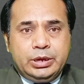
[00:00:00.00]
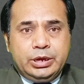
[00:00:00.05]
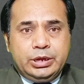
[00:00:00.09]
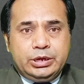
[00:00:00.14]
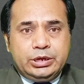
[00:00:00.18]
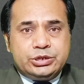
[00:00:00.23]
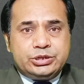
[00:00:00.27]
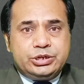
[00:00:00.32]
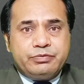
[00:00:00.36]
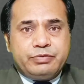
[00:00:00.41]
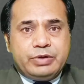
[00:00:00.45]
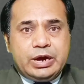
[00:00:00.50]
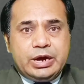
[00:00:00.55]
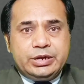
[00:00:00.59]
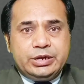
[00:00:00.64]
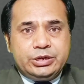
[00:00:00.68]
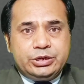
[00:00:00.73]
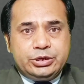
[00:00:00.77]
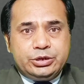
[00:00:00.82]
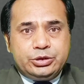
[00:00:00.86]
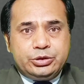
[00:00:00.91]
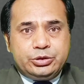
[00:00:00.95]
it is divided
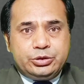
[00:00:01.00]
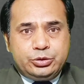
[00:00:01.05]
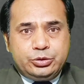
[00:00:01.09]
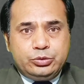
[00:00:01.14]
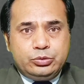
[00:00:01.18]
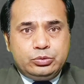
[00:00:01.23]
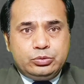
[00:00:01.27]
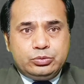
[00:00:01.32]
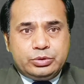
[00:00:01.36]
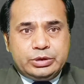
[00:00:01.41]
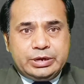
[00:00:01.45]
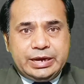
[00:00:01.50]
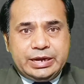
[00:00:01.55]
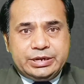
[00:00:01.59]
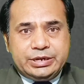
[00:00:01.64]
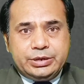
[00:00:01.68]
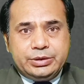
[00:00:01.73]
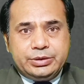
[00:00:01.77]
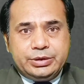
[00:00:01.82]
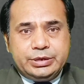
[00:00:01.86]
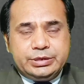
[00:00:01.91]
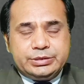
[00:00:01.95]
into two
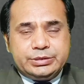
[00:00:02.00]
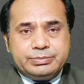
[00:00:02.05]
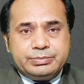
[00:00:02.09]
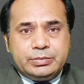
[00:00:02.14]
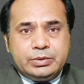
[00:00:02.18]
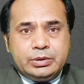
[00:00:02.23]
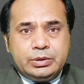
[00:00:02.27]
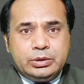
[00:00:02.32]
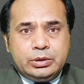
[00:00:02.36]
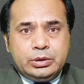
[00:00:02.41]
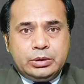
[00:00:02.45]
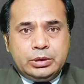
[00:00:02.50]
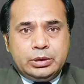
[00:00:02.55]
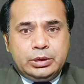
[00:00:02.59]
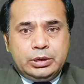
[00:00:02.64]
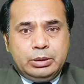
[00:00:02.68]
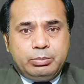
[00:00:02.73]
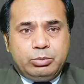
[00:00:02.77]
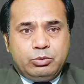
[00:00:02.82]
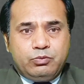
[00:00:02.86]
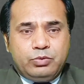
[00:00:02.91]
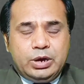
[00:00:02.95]
categories.
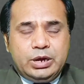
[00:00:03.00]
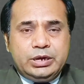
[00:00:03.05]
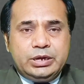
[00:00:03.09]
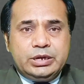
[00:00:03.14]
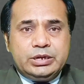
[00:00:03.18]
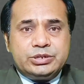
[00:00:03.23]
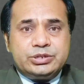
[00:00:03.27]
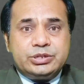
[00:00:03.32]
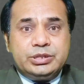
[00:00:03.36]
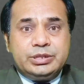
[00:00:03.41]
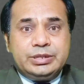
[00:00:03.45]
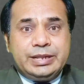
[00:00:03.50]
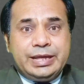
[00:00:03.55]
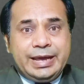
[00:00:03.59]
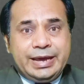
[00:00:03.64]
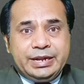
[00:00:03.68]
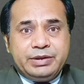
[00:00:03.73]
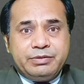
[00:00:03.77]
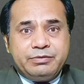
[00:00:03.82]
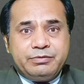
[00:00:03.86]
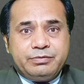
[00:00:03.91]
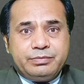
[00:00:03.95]
Number one is
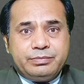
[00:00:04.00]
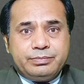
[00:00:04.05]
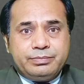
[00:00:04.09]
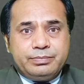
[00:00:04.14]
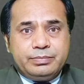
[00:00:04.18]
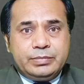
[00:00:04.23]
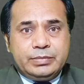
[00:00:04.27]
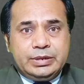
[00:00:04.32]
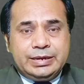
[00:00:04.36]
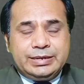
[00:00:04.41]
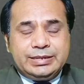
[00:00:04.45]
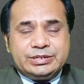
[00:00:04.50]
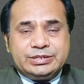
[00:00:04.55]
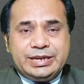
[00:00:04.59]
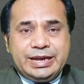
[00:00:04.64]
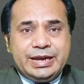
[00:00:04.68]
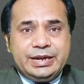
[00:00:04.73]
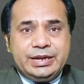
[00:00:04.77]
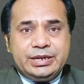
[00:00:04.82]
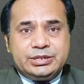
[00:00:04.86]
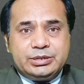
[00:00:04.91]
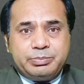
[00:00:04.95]
negative and the
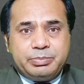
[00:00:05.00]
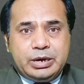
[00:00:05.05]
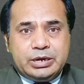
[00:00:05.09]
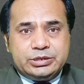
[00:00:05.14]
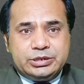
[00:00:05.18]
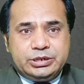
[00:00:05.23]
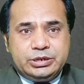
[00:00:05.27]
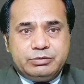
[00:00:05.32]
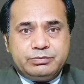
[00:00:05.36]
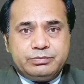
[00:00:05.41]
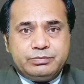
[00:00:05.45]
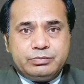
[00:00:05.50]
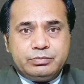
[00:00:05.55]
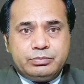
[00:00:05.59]
second is the positive.